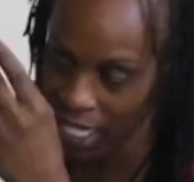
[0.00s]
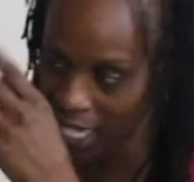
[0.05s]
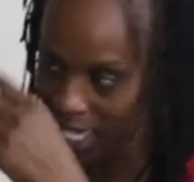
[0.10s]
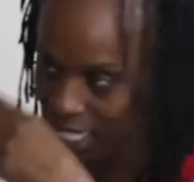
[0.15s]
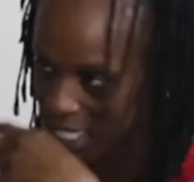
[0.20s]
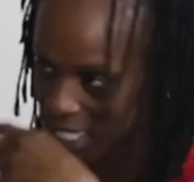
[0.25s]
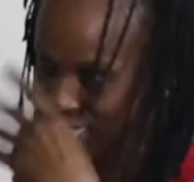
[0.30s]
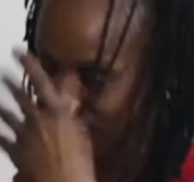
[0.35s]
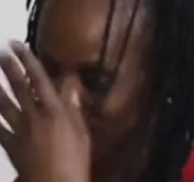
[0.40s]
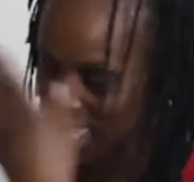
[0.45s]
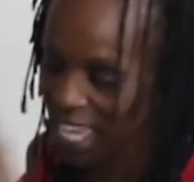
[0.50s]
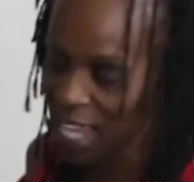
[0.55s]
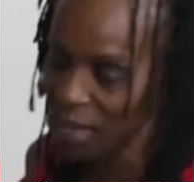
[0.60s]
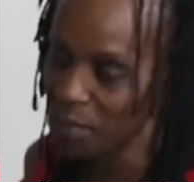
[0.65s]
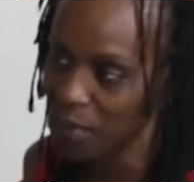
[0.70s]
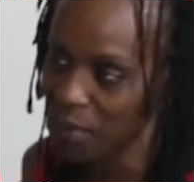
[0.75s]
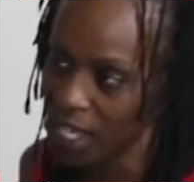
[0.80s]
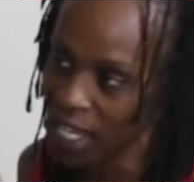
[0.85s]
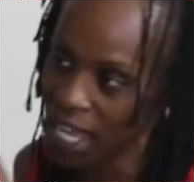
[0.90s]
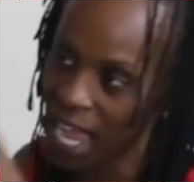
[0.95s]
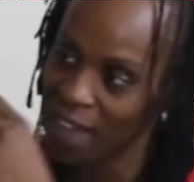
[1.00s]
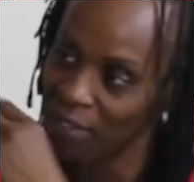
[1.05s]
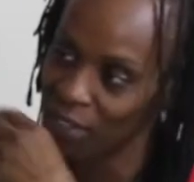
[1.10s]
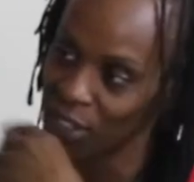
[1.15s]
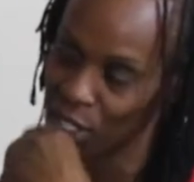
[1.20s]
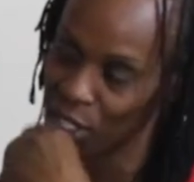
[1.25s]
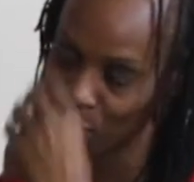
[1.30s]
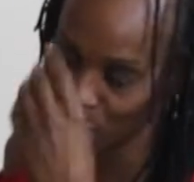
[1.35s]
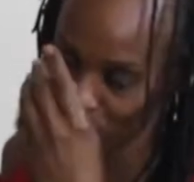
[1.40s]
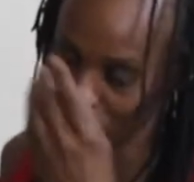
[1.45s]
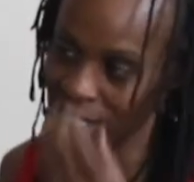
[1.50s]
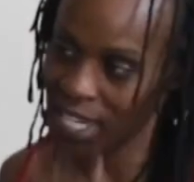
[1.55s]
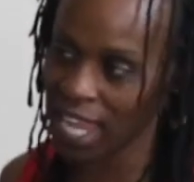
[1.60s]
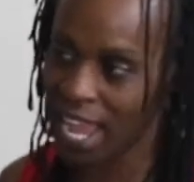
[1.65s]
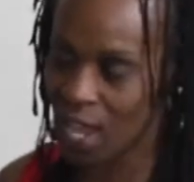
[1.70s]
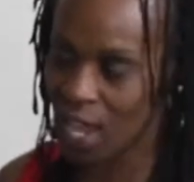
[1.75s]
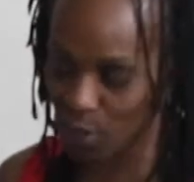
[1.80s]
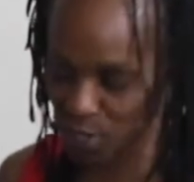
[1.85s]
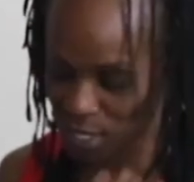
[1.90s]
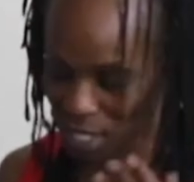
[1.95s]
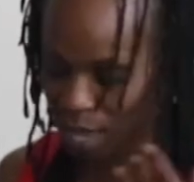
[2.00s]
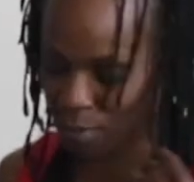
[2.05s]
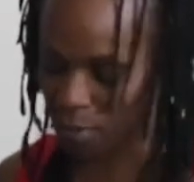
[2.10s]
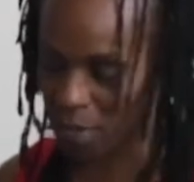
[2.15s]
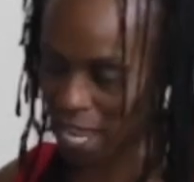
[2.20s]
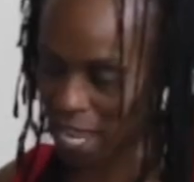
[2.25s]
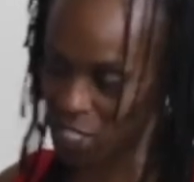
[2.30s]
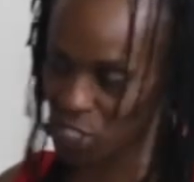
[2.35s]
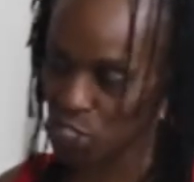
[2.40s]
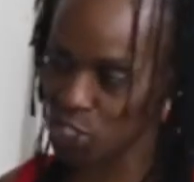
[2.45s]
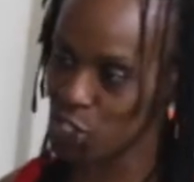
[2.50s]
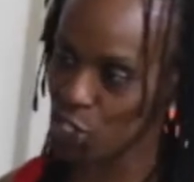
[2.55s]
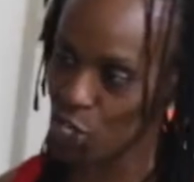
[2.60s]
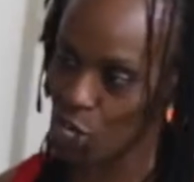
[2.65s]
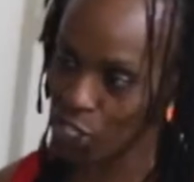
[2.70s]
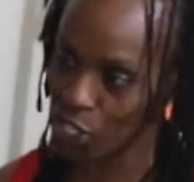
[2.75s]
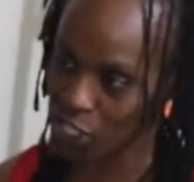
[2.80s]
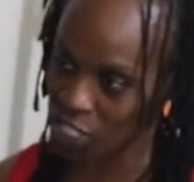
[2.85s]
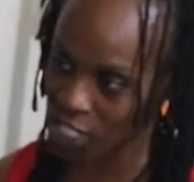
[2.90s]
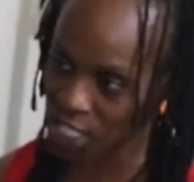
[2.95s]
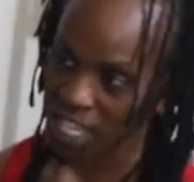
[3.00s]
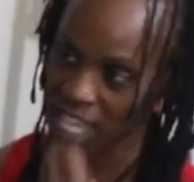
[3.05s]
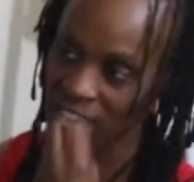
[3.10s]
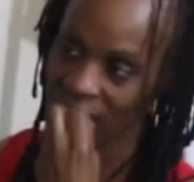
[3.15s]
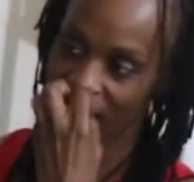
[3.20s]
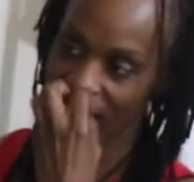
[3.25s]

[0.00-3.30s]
It's the same thing. I've learned to now stop catching charges